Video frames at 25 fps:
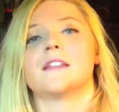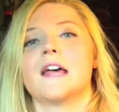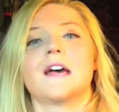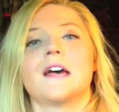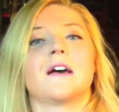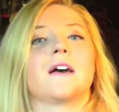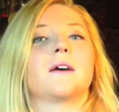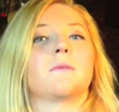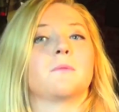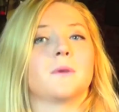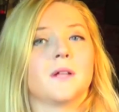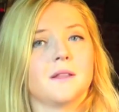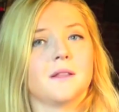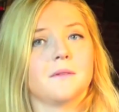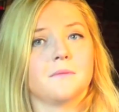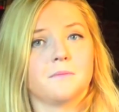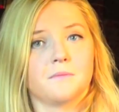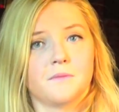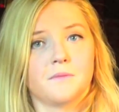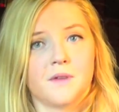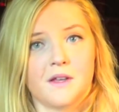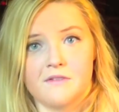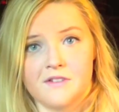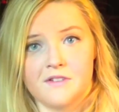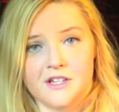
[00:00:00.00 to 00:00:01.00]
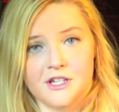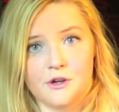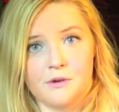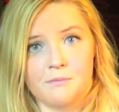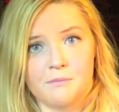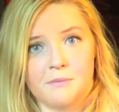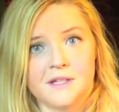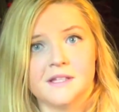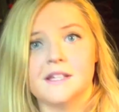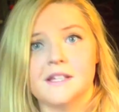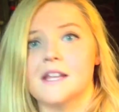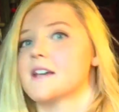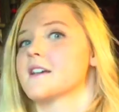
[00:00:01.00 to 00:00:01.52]
There will be a video
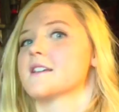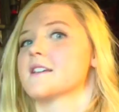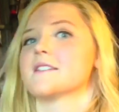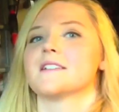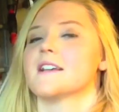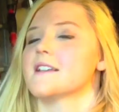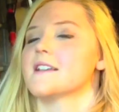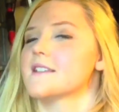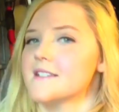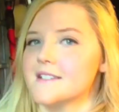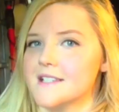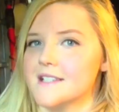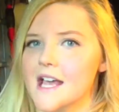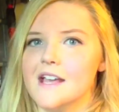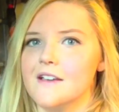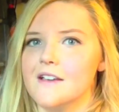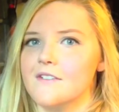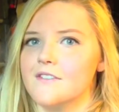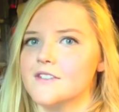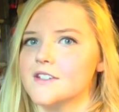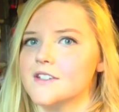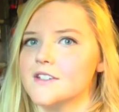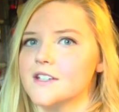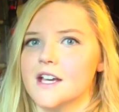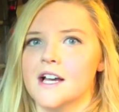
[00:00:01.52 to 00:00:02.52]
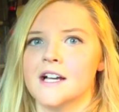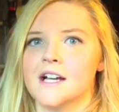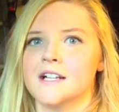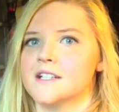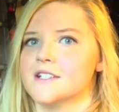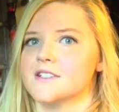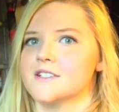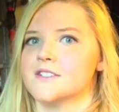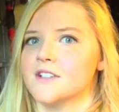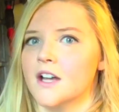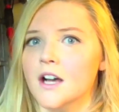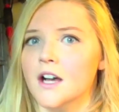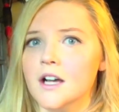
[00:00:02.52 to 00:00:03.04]
on Monday because that's saved and
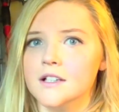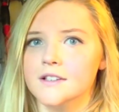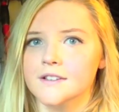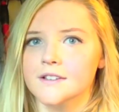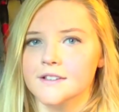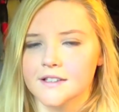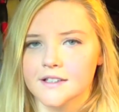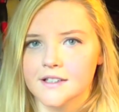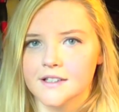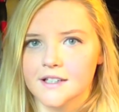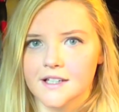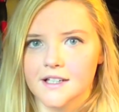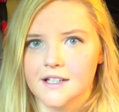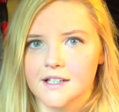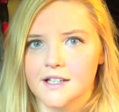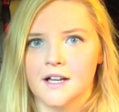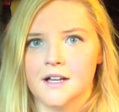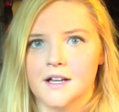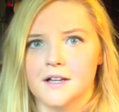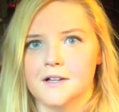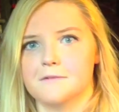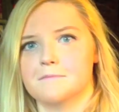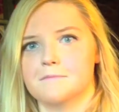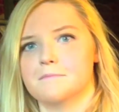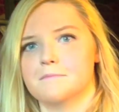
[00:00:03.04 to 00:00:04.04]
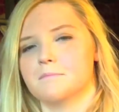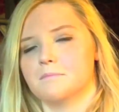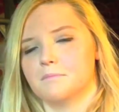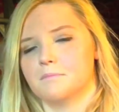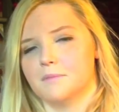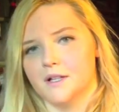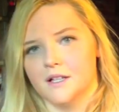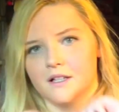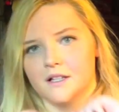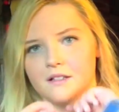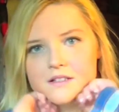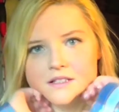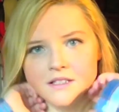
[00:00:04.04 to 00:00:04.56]
it's done.
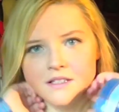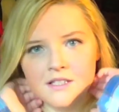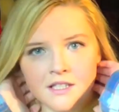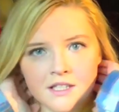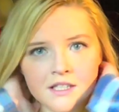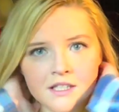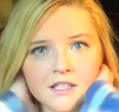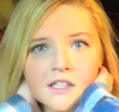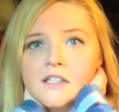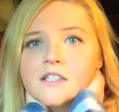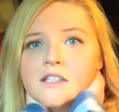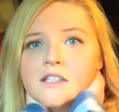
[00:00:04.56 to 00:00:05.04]
But